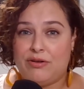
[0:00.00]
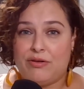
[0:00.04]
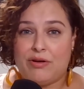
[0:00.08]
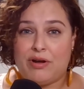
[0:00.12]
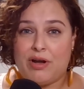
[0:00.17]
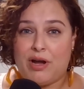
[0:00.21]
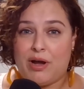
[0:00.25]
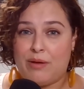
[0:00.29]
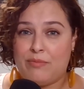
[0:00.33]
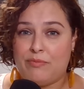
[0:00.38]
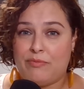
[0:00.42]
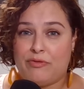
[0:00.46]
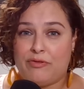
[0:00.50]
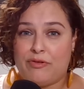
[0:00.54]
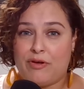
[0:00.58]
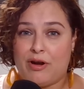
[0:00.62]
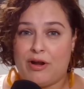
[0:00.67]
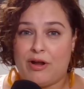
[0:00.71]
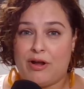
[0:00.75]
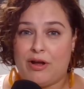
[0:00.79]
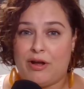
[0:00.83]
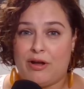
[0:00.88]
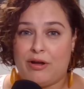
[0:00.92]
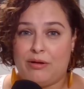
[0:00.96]
come
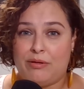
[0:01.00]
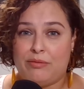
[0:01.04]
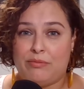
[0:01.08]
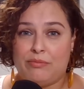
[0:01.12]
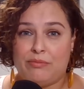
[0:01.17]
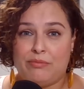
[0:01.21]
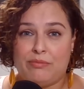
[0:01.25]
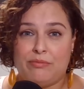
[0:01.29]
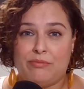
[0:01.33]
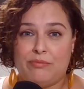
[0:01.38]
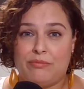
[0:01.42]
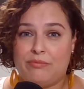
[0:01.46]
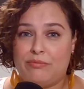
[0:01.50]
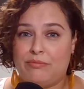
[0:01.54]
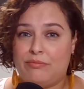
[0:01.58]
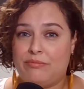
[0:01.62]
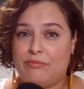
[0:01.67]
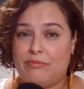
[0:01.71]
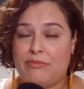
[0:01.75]
from